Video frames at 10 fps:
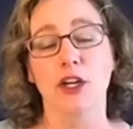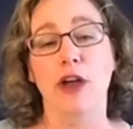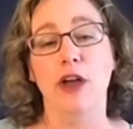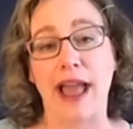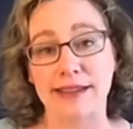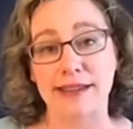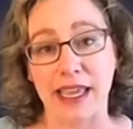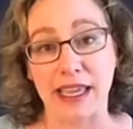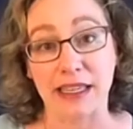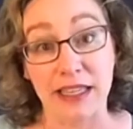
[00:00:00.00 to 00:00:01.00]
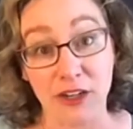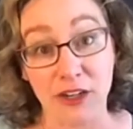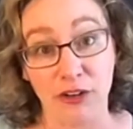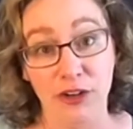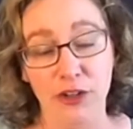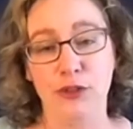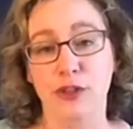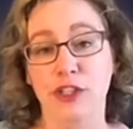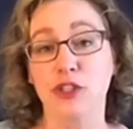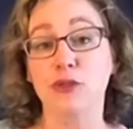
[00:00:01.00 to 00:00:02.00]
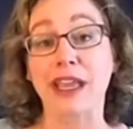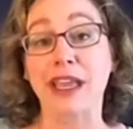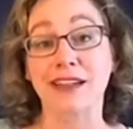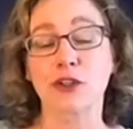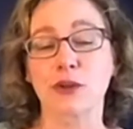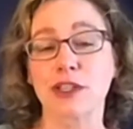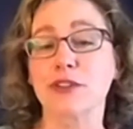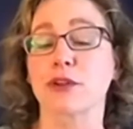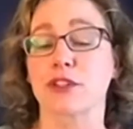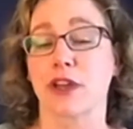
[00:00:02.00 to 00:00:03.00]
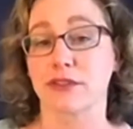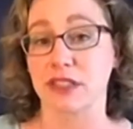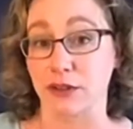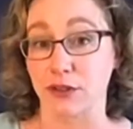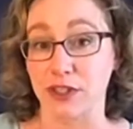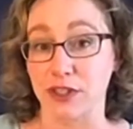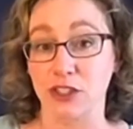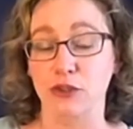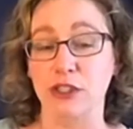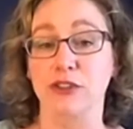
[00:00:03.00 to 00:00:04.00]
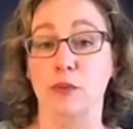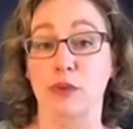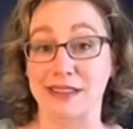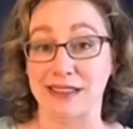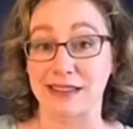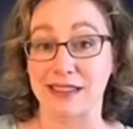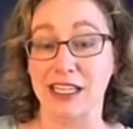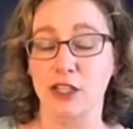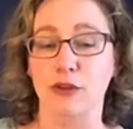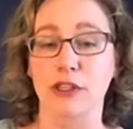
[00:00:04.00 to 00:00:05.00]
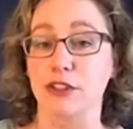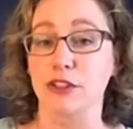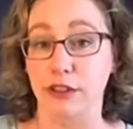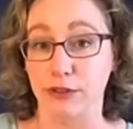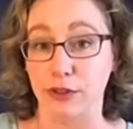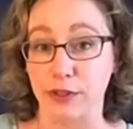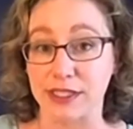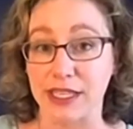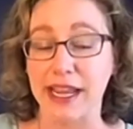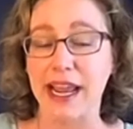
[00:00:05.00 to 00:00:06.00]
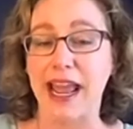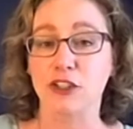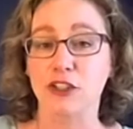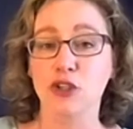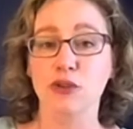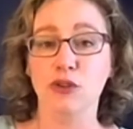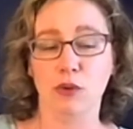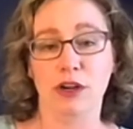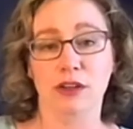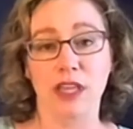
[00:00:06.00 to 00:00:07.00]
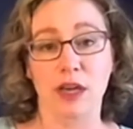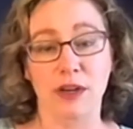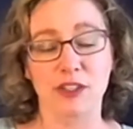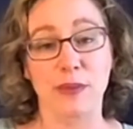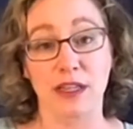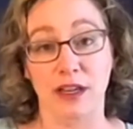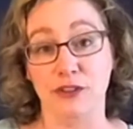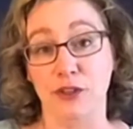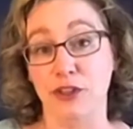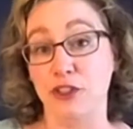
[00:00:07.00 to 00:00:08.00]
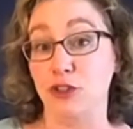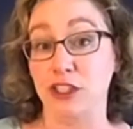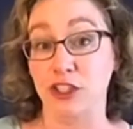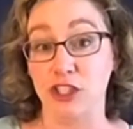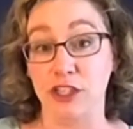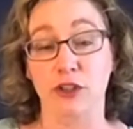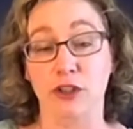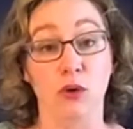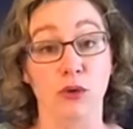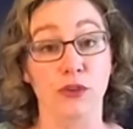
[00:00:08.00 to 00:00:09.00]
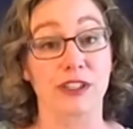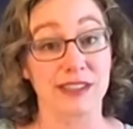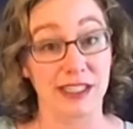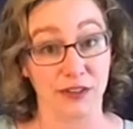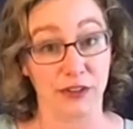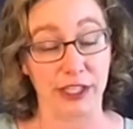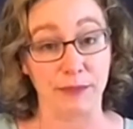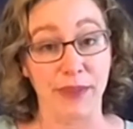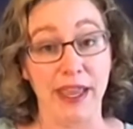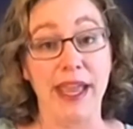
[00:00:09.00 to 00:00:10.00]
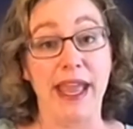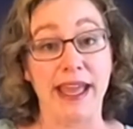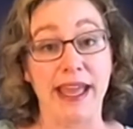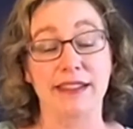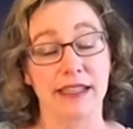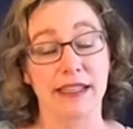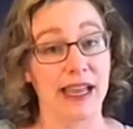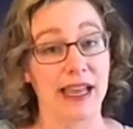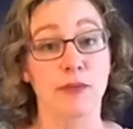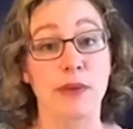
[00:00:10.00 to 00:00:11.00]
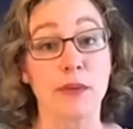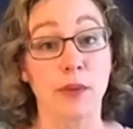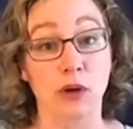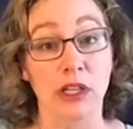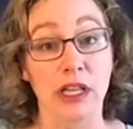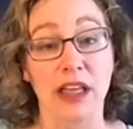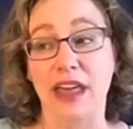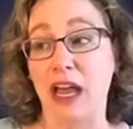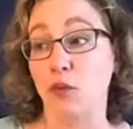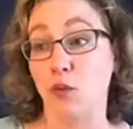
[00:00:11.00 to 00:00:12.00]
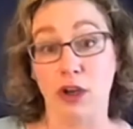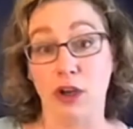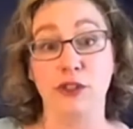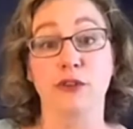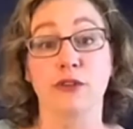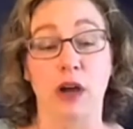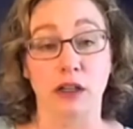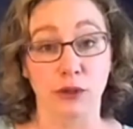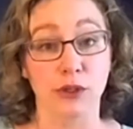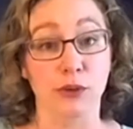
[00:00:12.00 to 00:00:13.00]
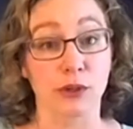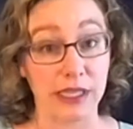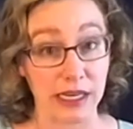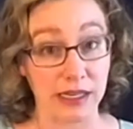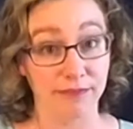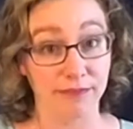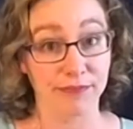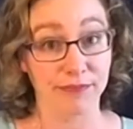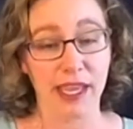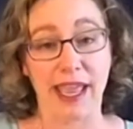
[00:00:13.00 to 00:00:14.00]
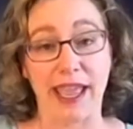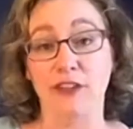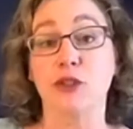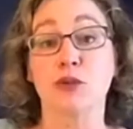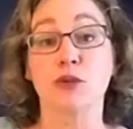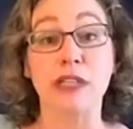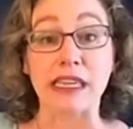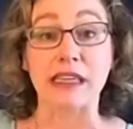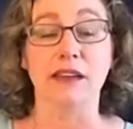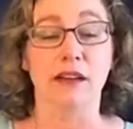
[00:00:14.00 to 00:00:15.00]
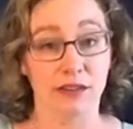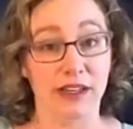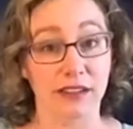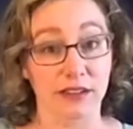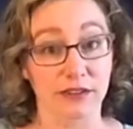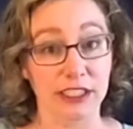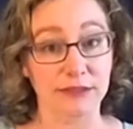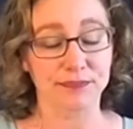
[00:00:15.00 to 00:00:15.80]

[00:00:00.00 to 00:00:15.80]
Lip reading: as a leader so that you can increase your soft skills, increase your presence, increase your influence, and do the work that must be done so that you can achieve your goals successfully and have people that want to follow your lead and to lead effectively.